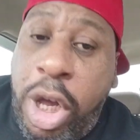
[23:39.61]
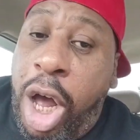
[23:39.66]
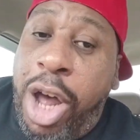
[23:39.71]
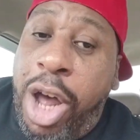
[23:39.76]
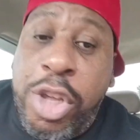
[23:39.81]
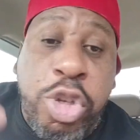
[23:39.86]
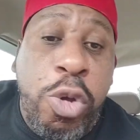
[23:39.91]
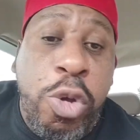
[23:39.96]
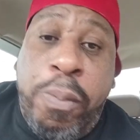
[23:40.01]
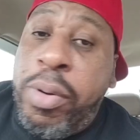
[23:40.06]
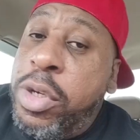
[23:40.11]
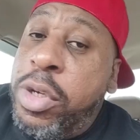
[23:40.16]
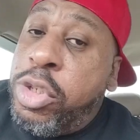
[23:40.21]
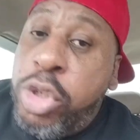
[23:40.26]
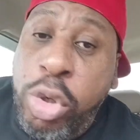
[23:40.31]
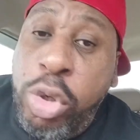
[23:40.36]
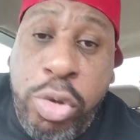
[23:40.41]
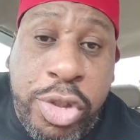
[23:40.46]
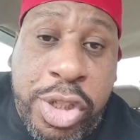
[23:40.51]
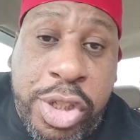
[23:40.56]
Are you
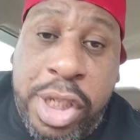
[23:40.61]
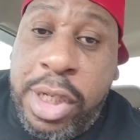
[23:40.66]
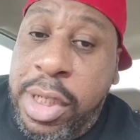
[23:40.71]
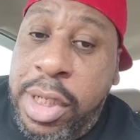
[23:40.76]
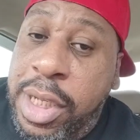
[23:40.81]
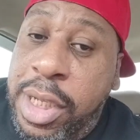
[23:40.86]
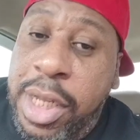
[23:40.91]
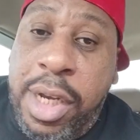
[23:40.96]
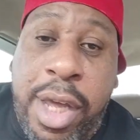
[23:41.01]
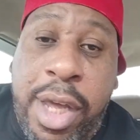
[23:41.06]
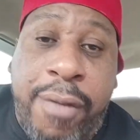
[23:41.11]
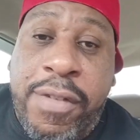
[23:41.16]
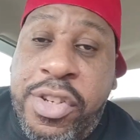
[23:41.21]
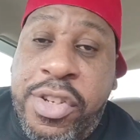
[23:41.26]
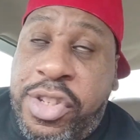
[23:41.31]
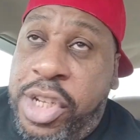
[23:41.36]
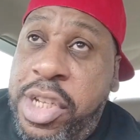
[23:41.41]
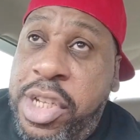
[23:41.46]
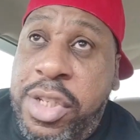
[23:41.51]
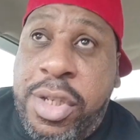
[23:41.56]
producing in every
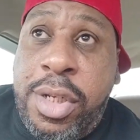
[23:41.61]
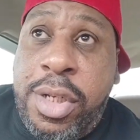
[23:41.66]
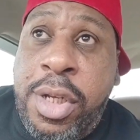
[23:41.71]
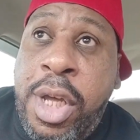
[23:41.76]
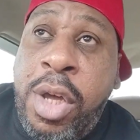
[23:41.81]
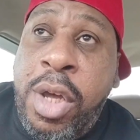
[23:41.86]
season?